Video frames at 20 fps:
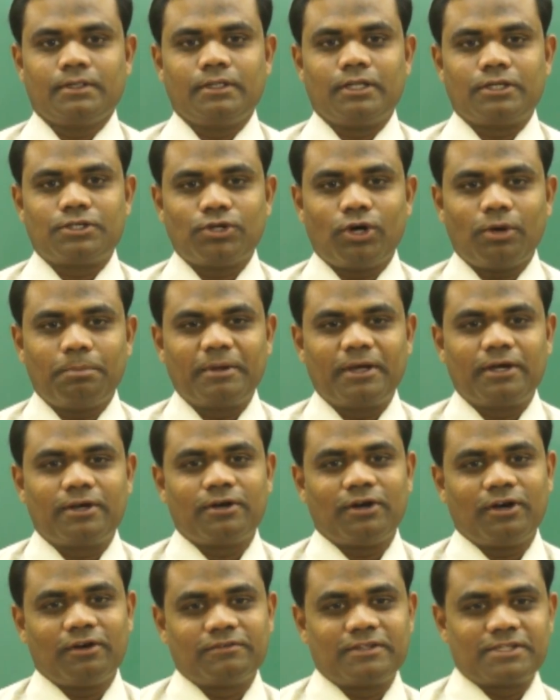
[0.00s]
The topic
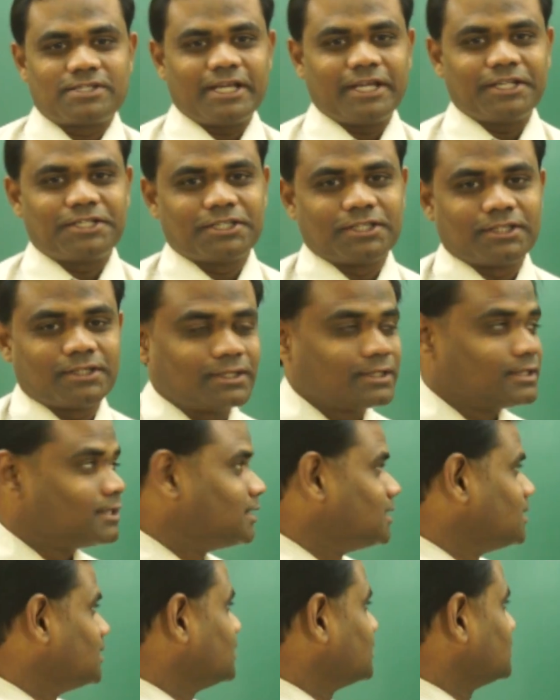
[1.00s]
of the session,
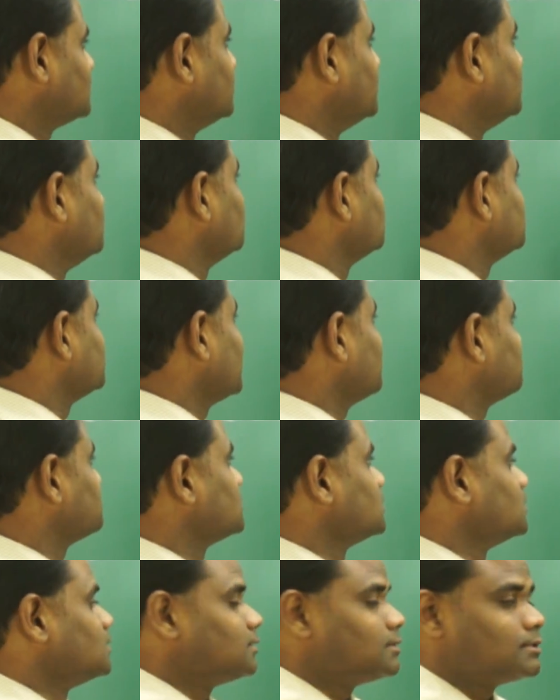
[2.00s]
the new
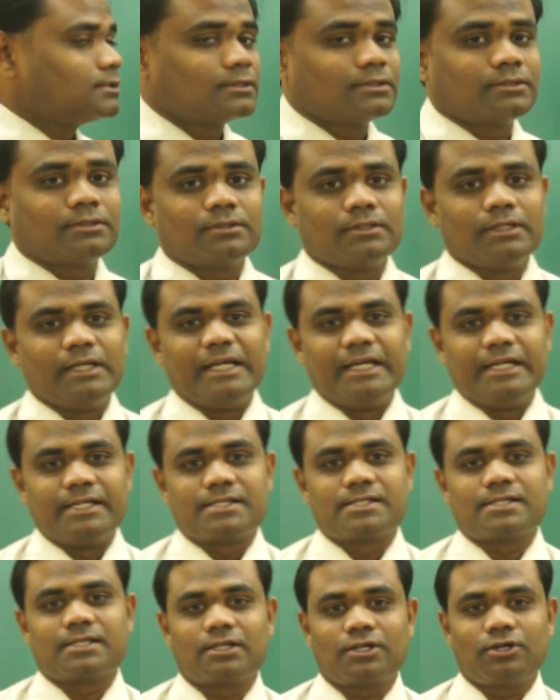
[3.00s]
chapter,
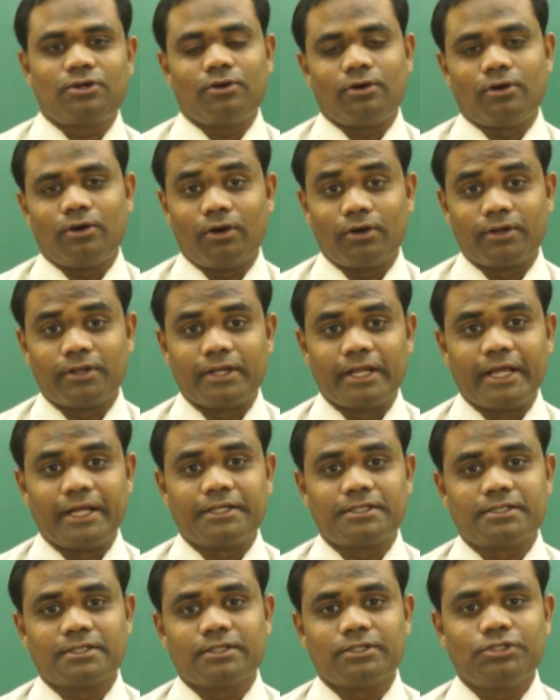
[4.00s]
is
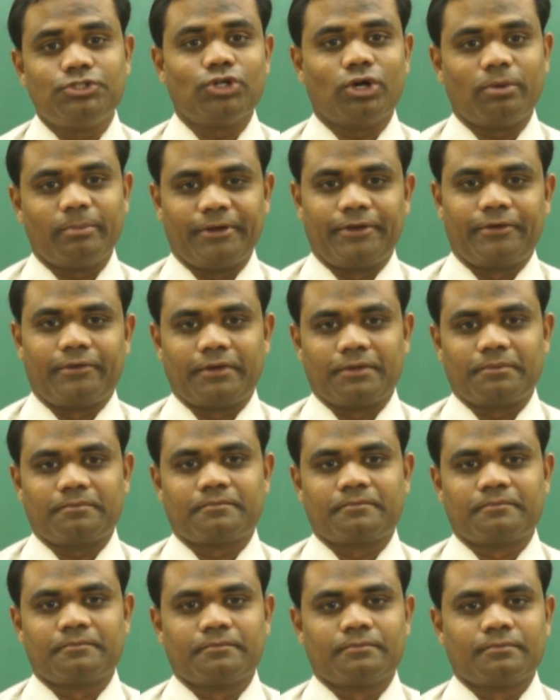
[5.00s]
coordinate geometry.
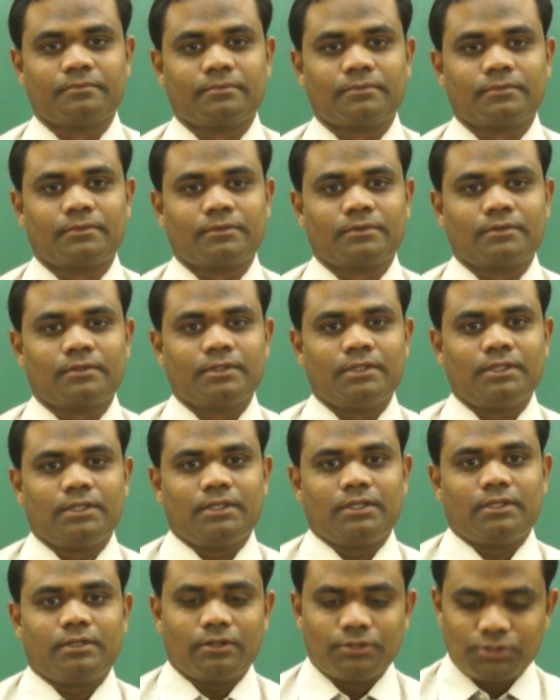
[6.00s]

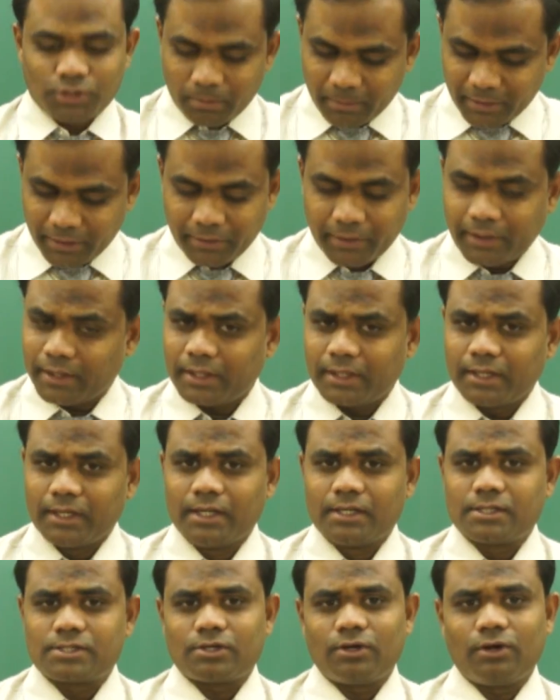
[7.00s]
Now, geometry
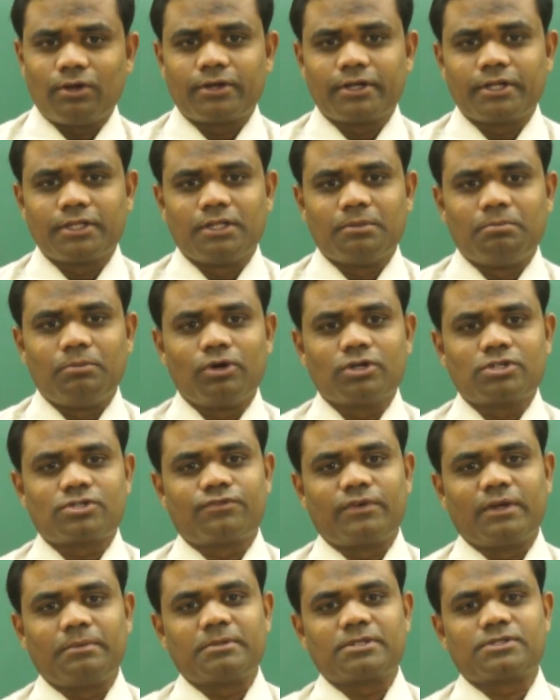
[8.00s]
is already the most
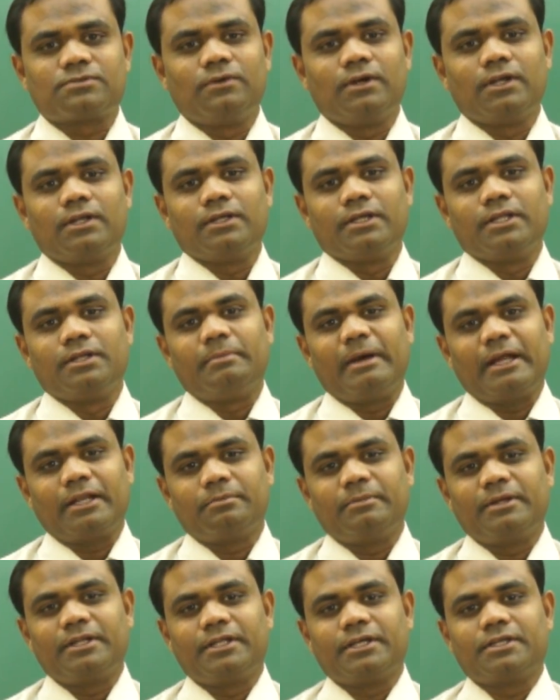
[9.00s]
famous word in
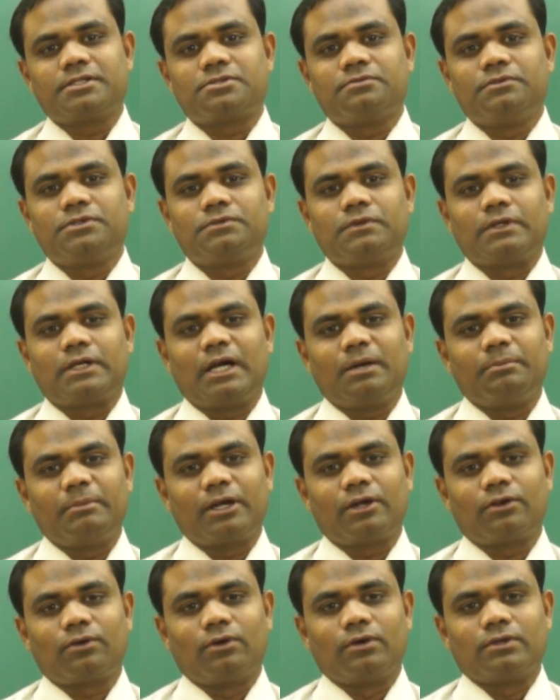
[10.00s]
mathematics which we come
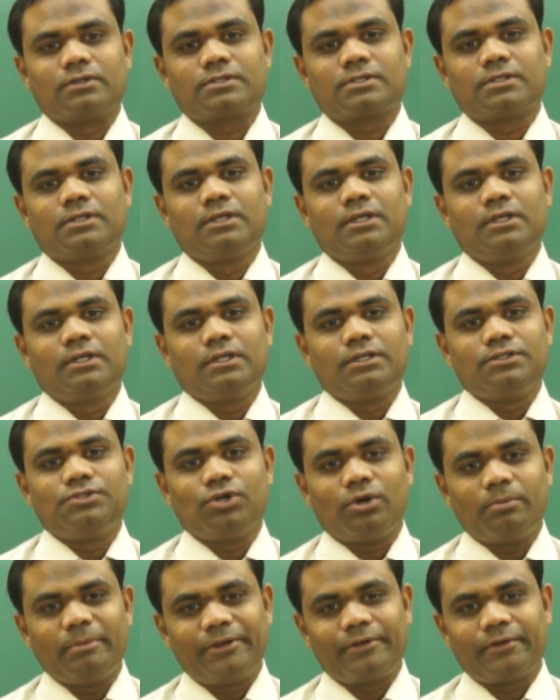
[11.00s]
across.
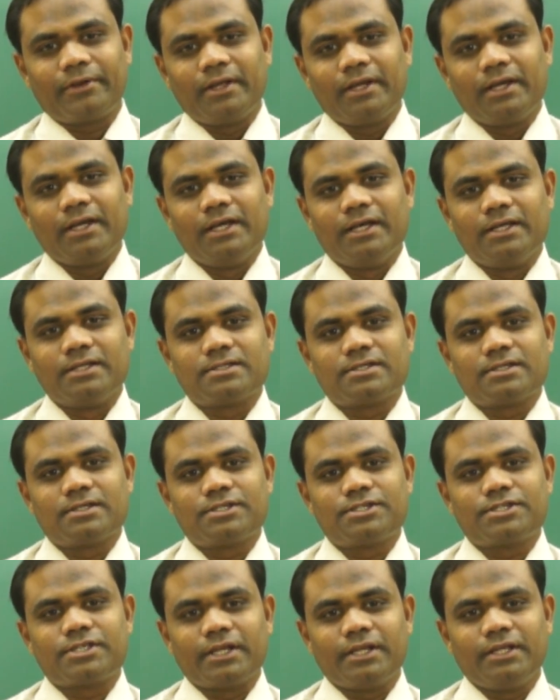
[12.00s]
Geometry is
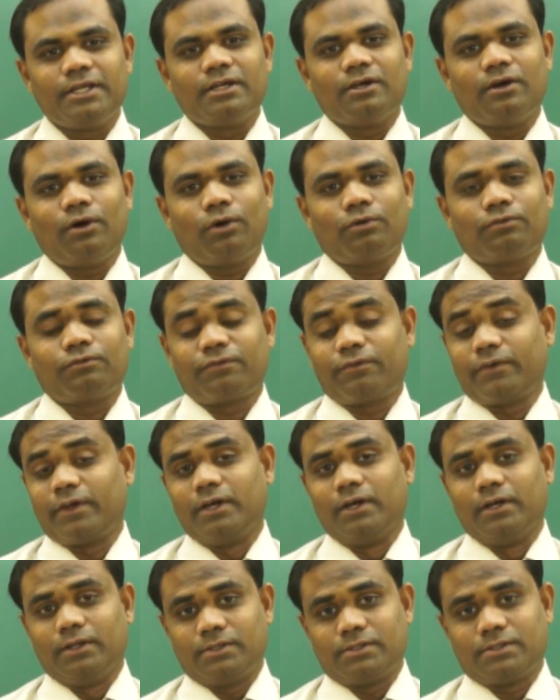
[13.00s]
study of
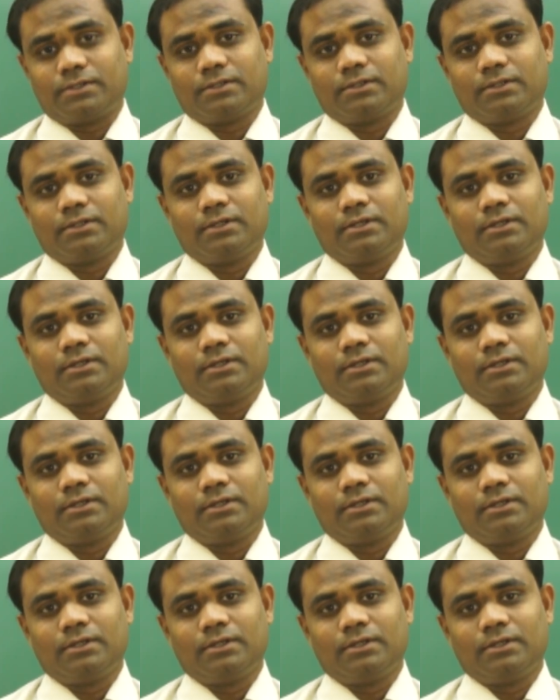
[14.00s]
figures.